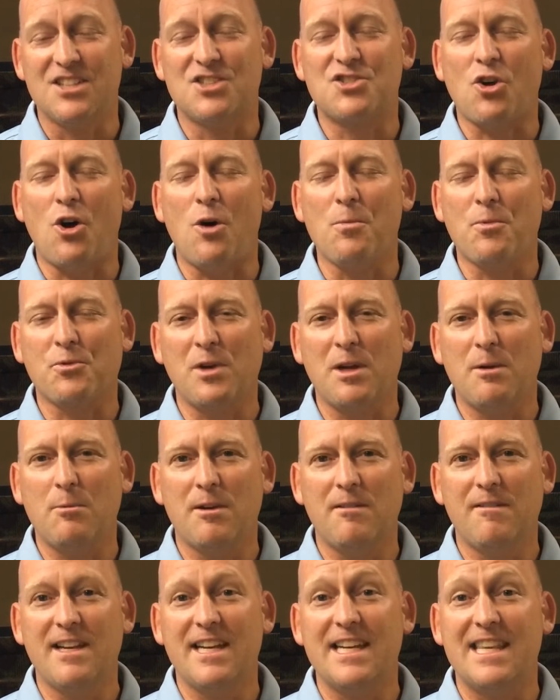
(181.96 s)
In Psalm
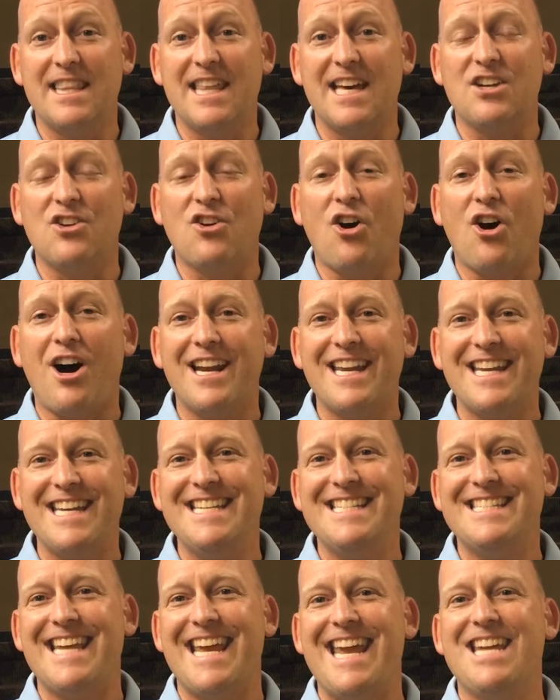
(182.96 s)
3, we read that
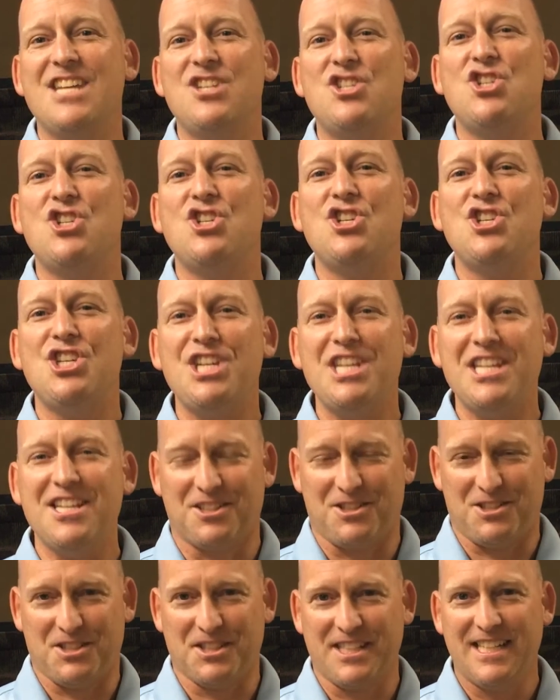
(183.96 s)
God is a
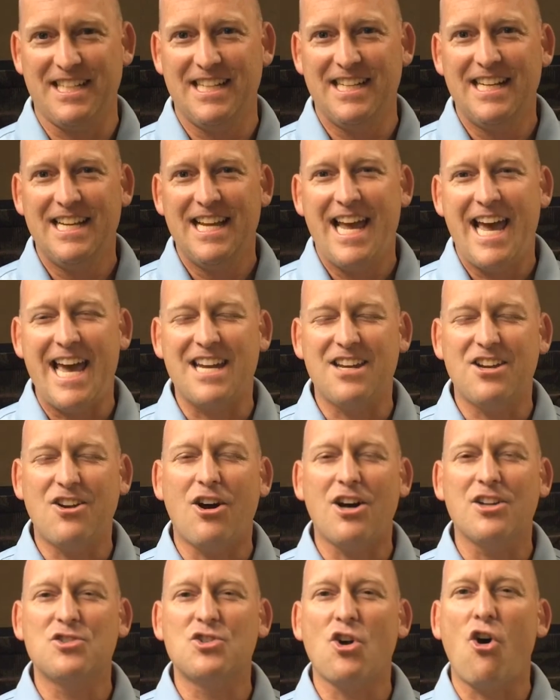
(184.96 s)
shield.
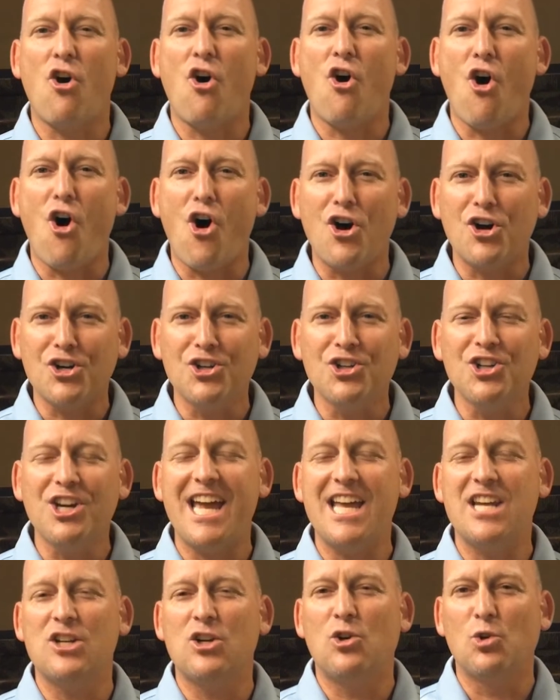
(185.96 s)
And God's
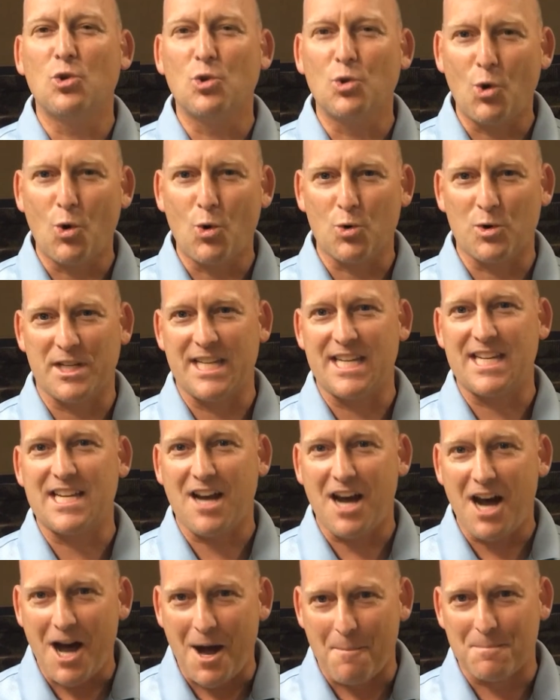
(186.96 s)
honor and glory
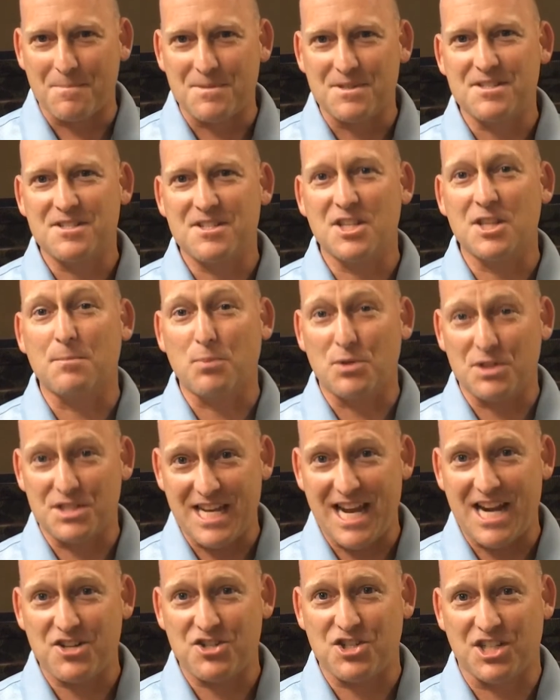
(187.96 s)
comes to the
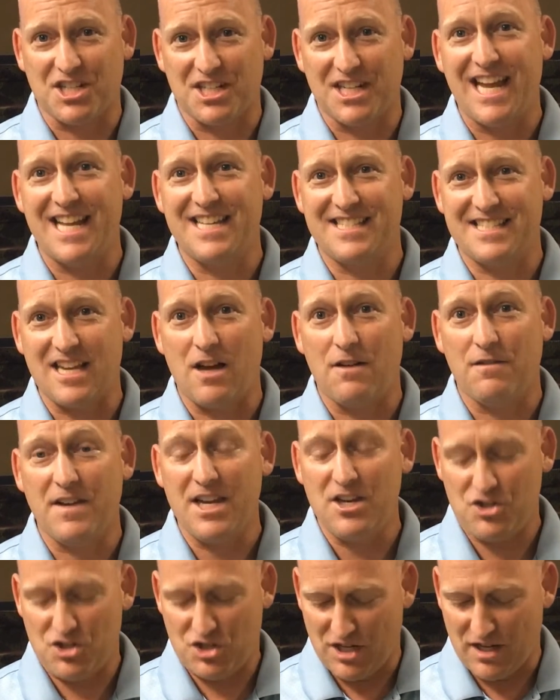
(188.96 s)
protection and
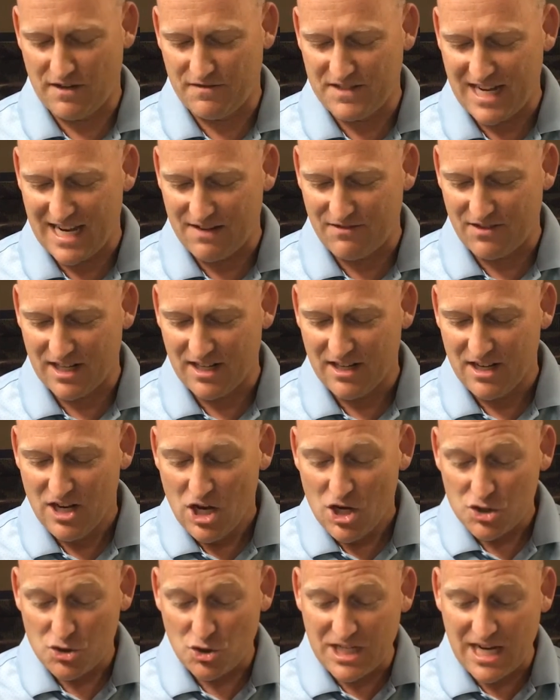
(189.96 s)
salvation of David.
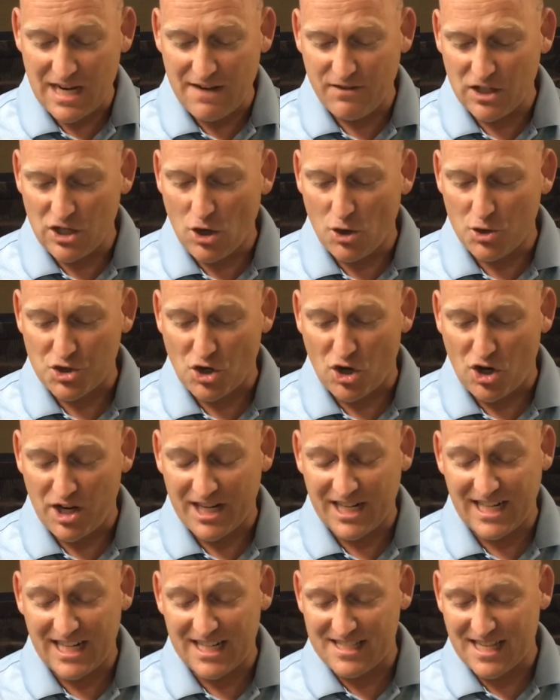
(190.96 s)
So David goes
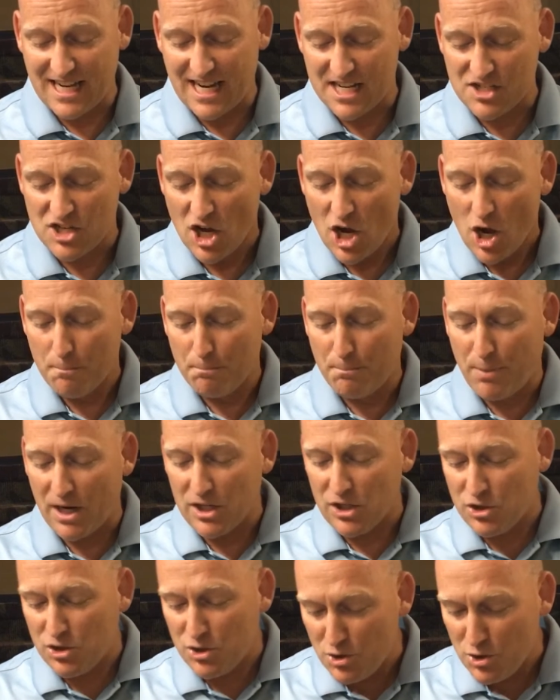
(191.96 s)
on and he says,
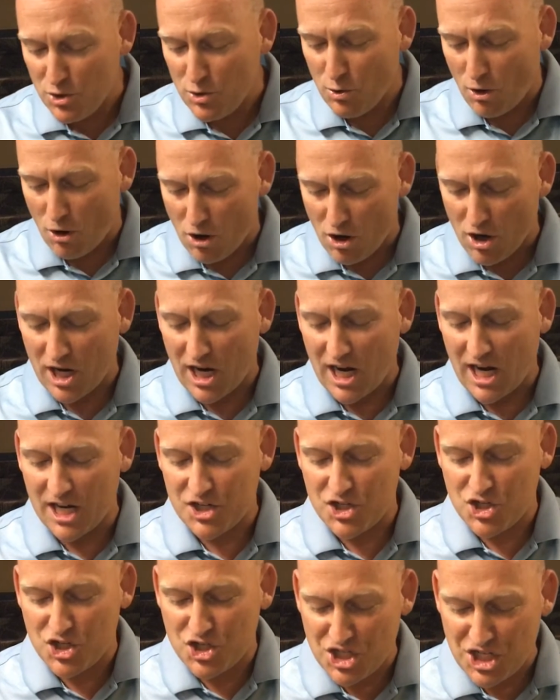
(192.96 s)
but you are
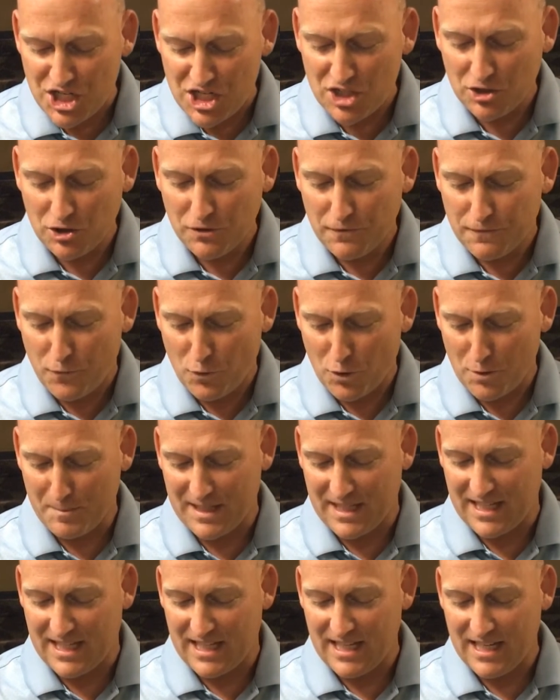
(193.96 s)
a shield
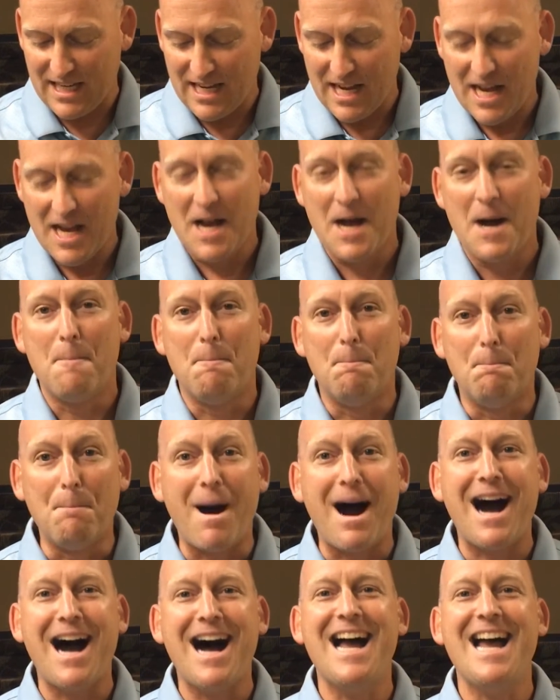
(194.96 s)
for me,
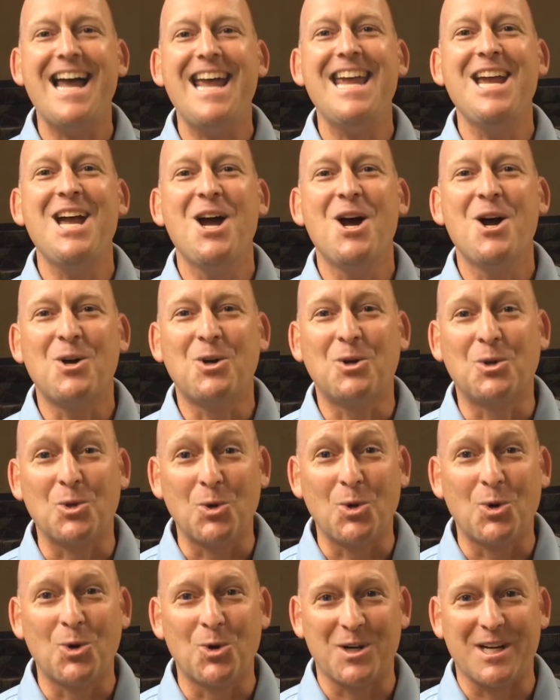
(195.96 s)
my
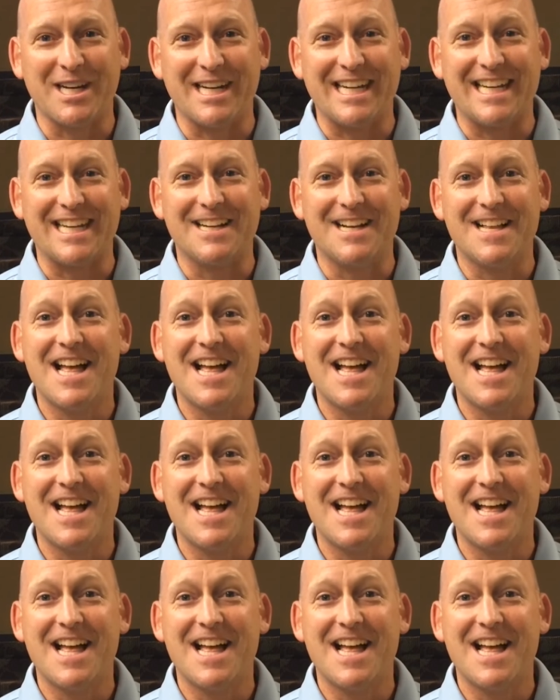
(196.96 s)
glory,